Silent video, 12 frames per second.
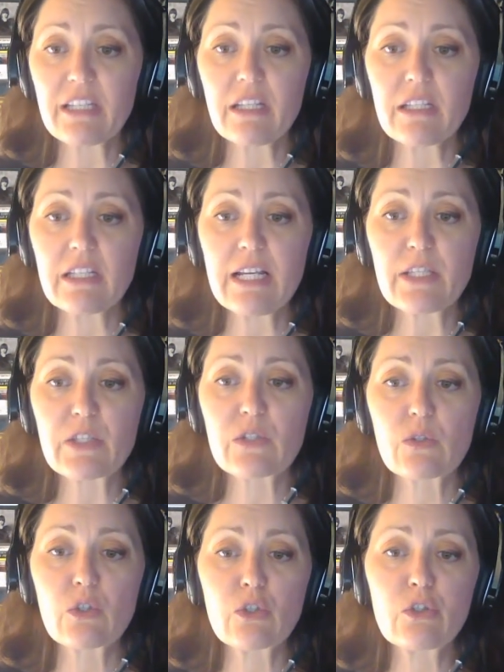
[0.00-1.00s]
It's
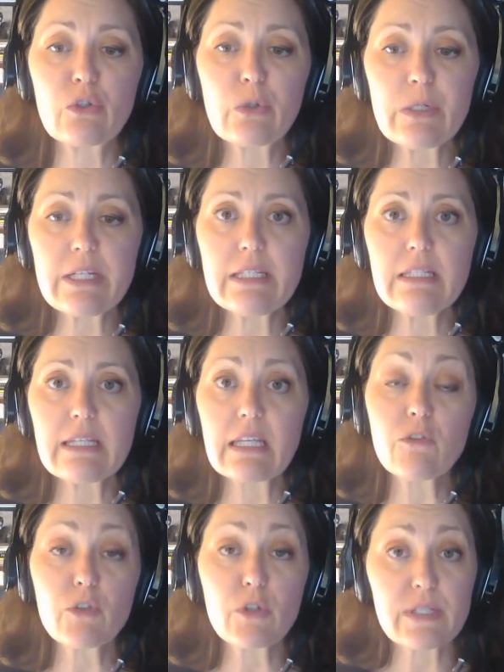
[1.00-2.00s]
good to give
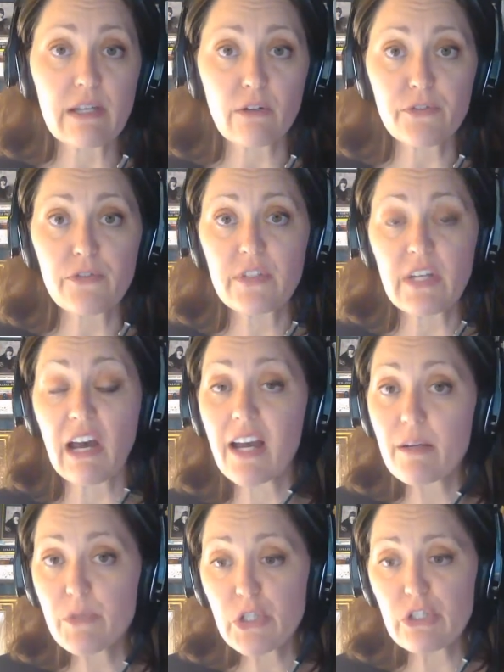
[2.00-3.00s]
yourself
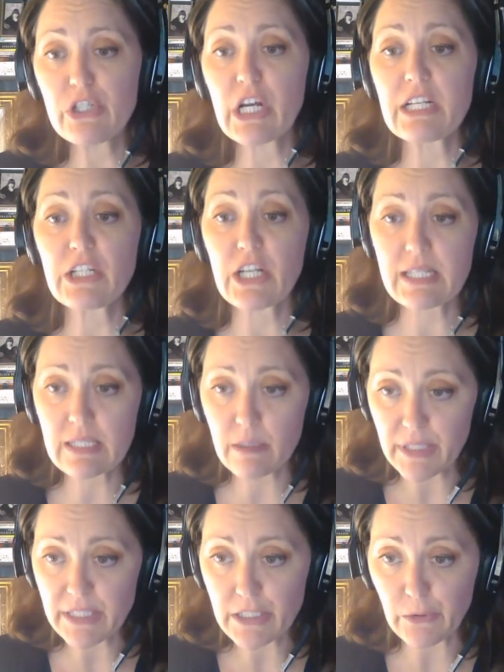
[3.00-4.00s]
time to digest the
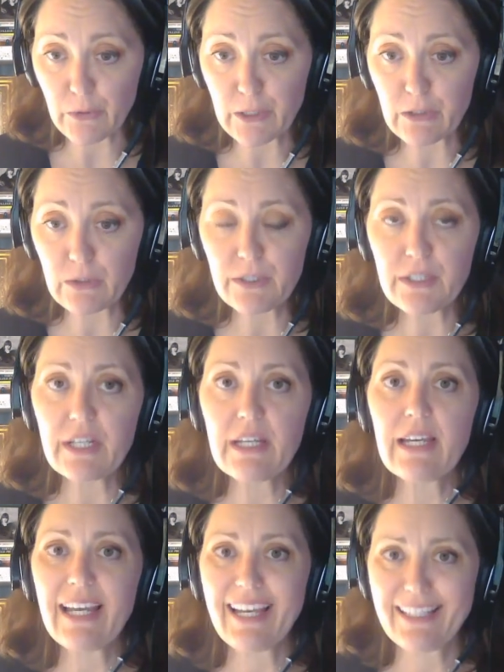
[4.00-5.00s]
material,
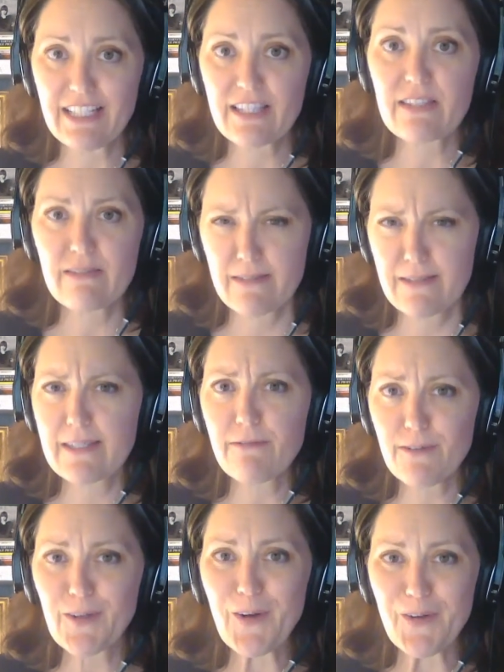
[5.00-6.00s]
and it's
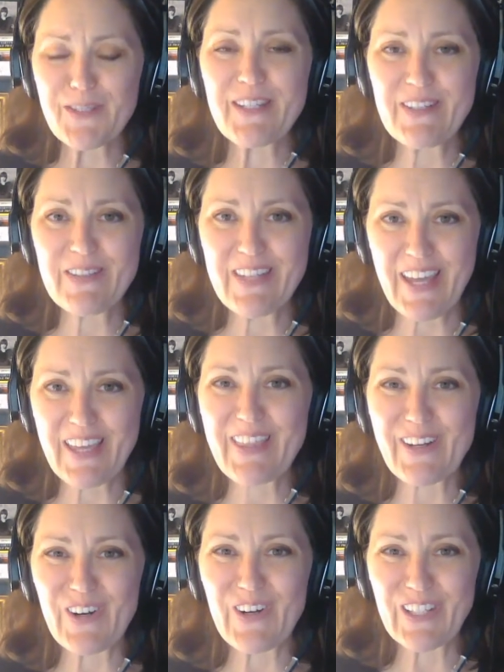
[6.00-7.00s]
difficult to take
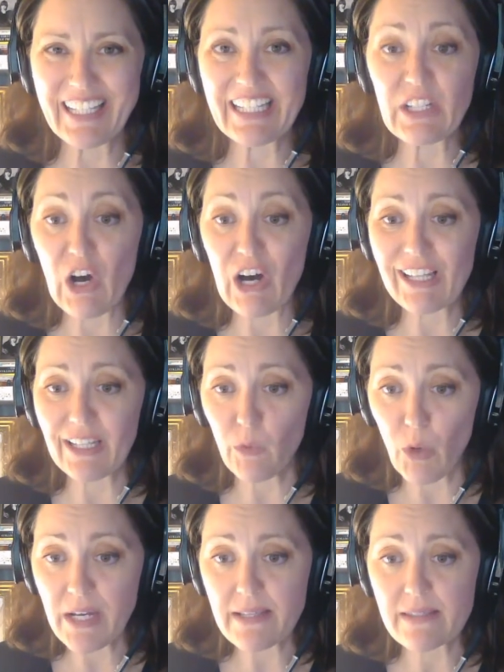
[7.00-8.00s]
that all in all at
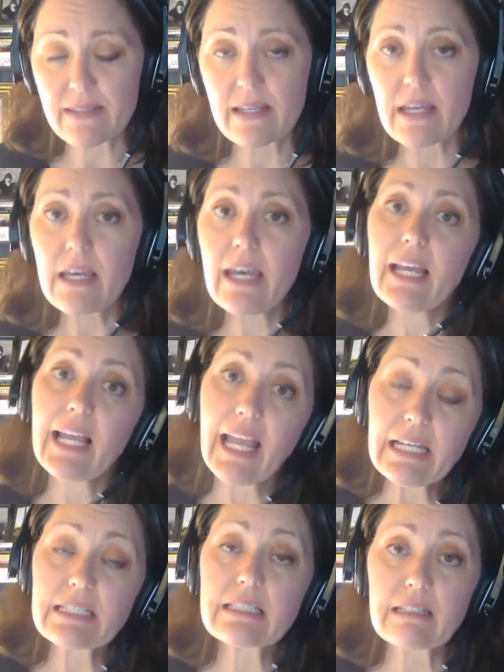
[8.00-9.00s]
once,
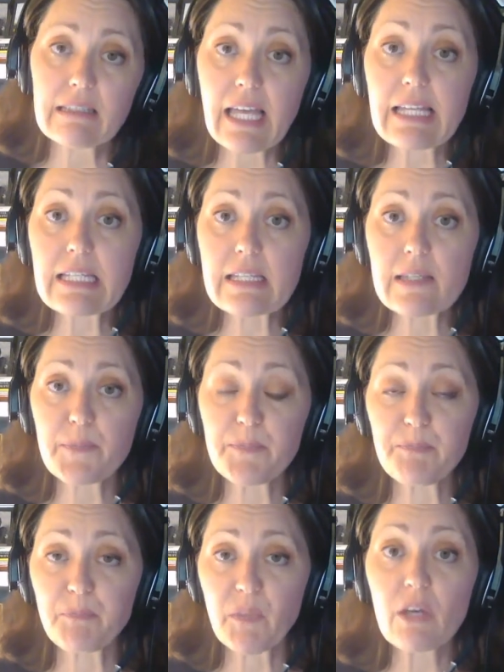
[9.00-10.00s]
and less
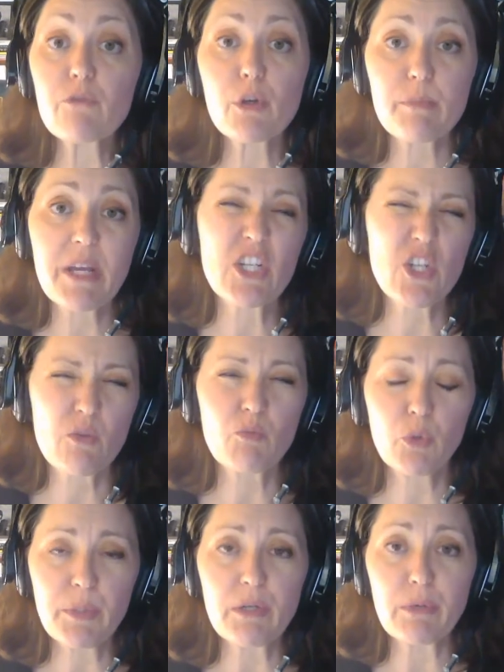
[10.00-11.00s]
information
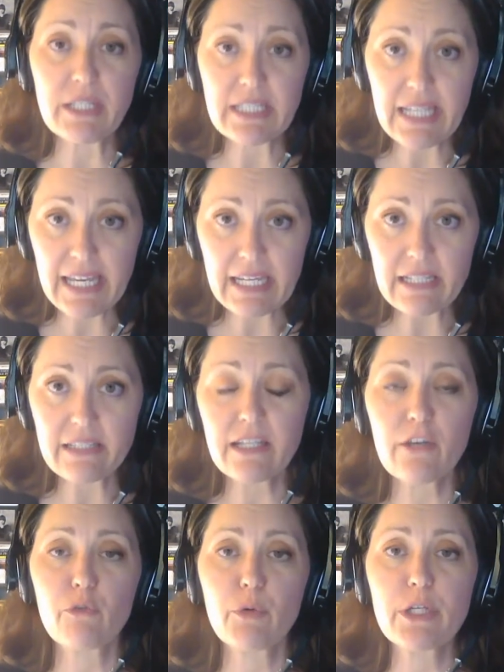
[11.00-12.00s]
will be retained
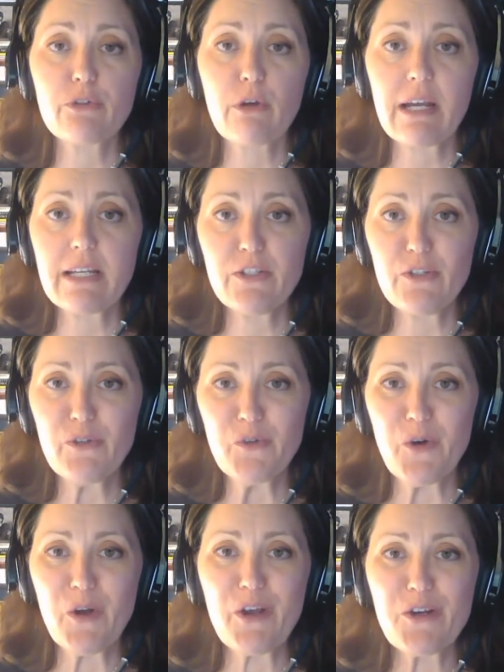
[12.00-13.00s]
if we try to
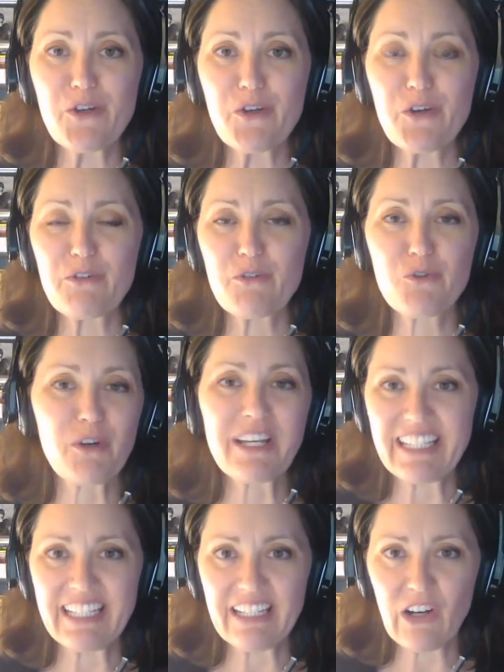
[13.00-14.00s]
drink
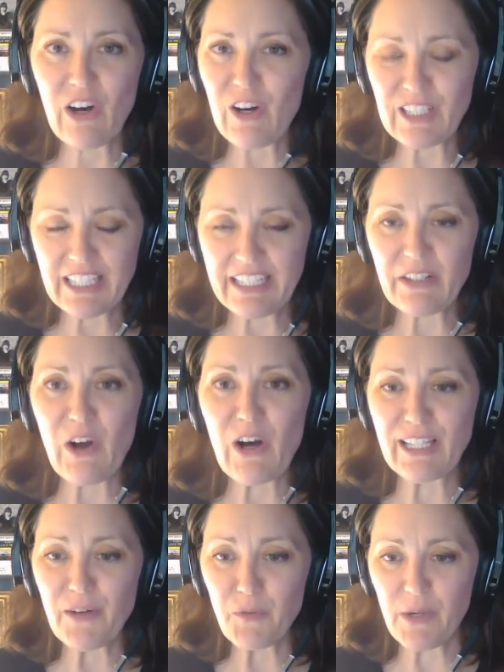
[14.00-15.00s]
it all in all
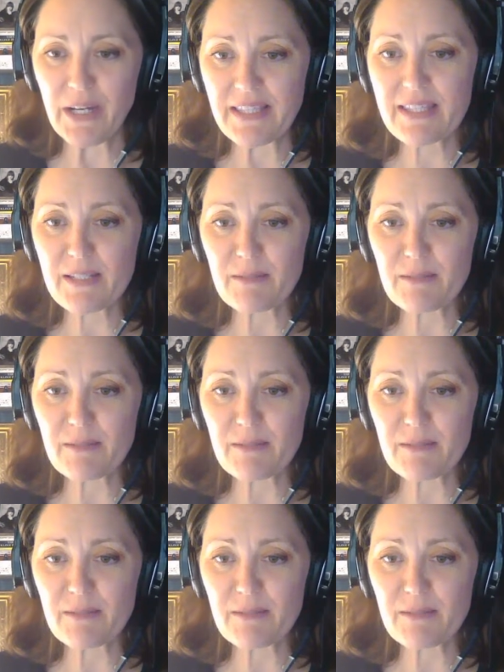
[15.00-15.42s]
at once.